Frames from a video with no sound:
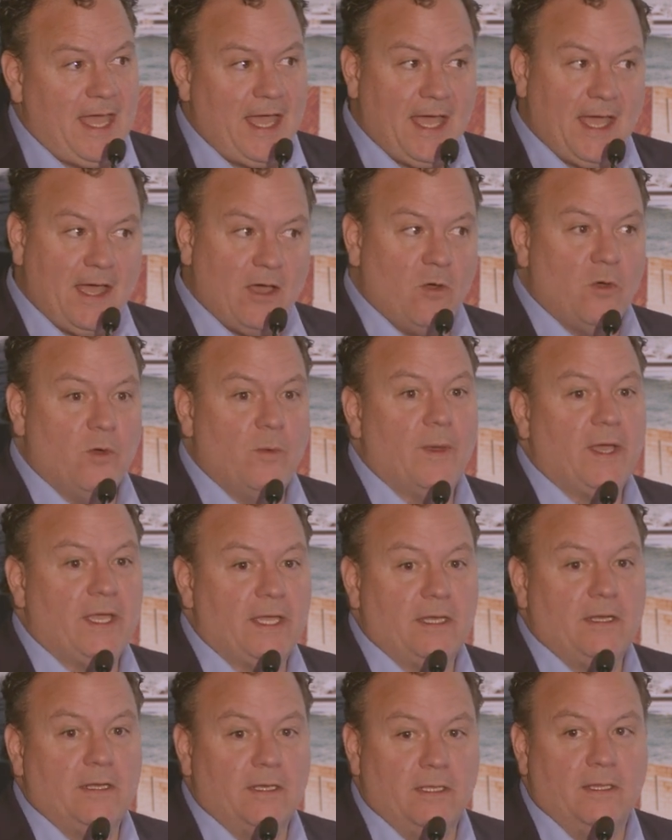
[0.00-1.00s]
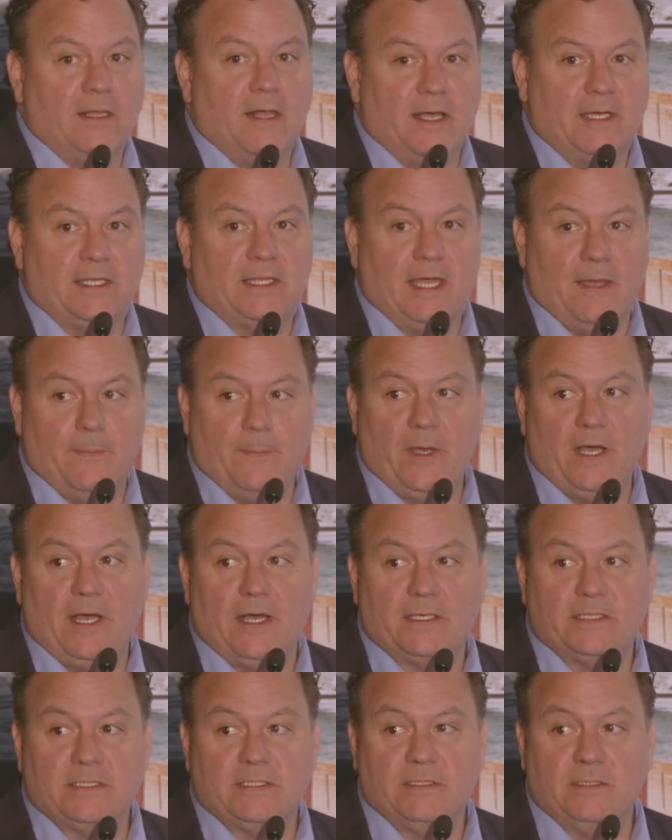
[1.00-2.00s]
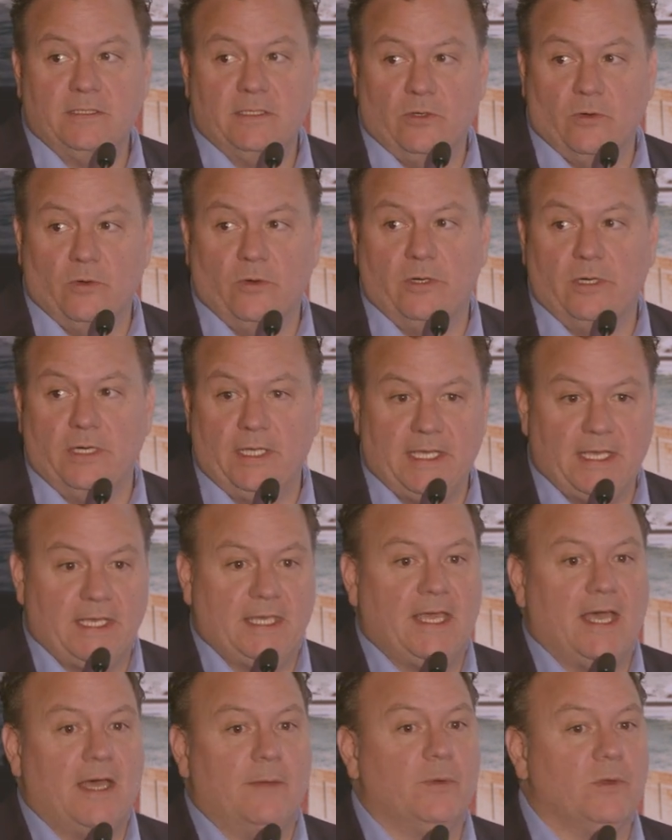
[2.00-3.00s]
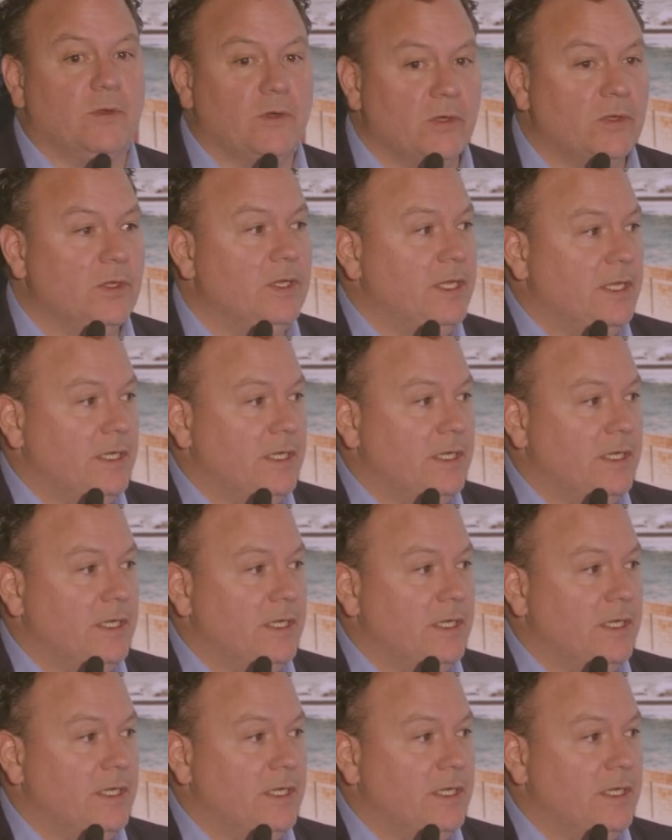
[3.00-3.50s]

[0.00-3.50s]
how am I going to unlock that box in order to get capital